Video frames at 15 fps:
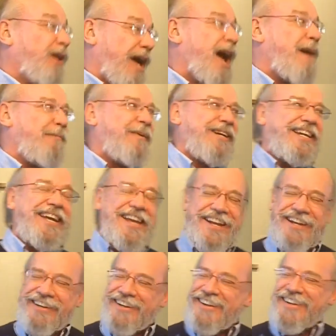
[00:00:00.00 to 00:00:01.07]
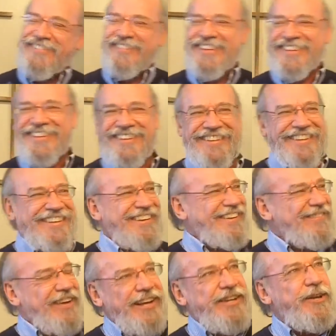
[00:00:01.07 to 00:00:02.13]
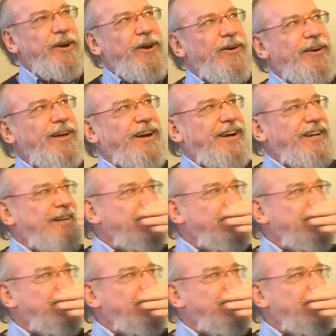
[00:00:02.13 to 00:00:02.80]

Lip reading: it'll happen again. But, you know,